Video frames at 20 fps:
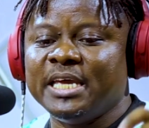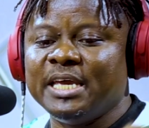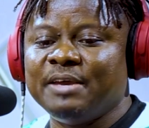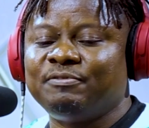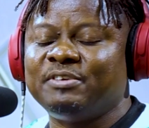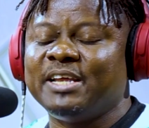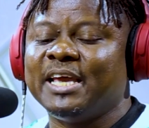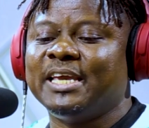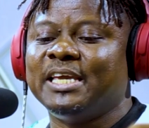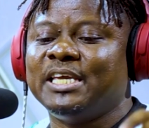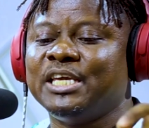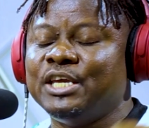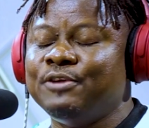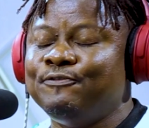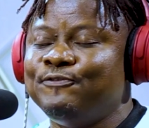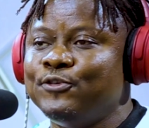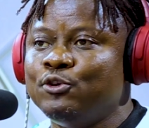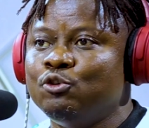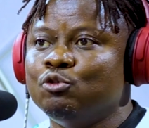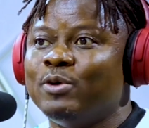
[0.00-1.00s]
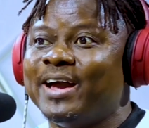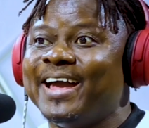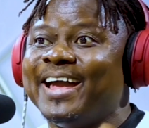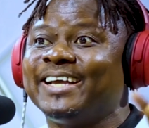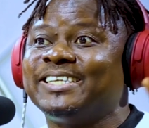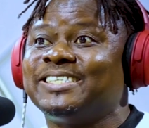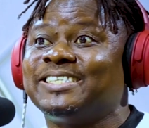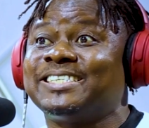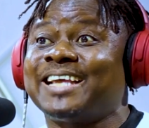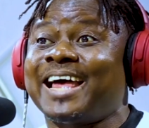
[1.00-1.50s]
If they give you
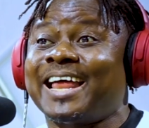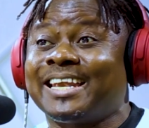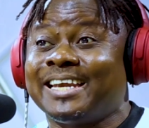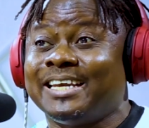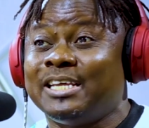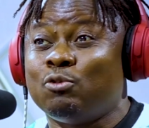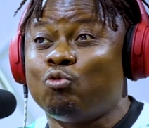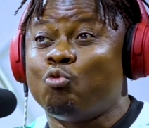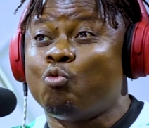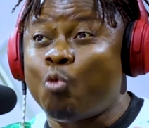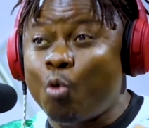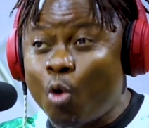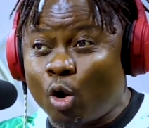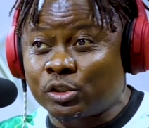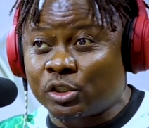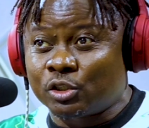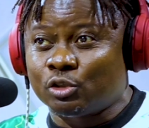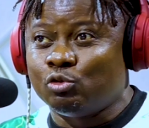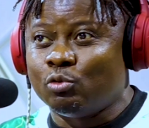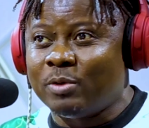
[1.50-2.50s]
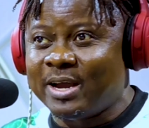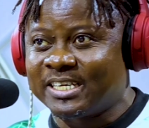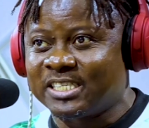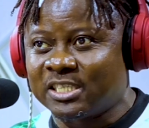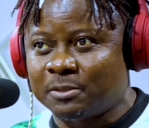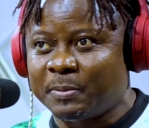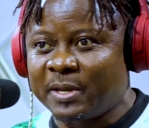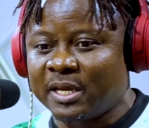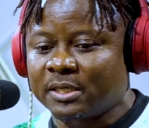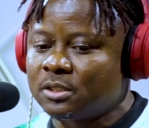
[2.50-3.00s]
exactly what you
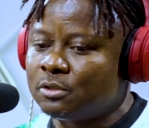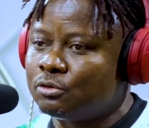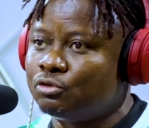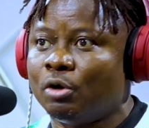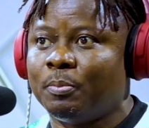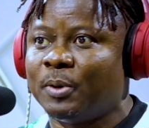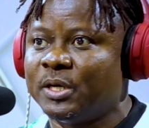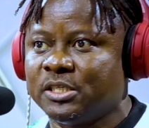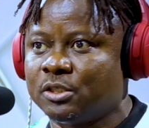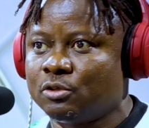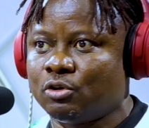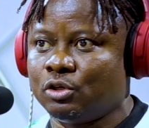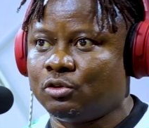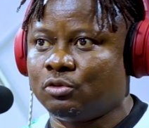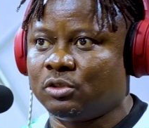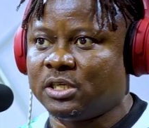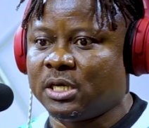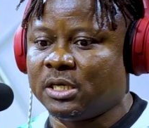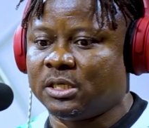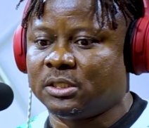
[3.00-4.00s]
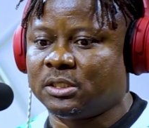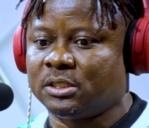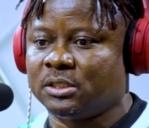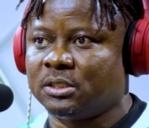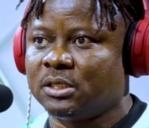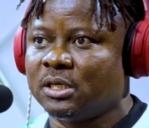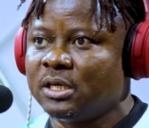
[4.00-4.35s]
expect, nobody's going to say anything.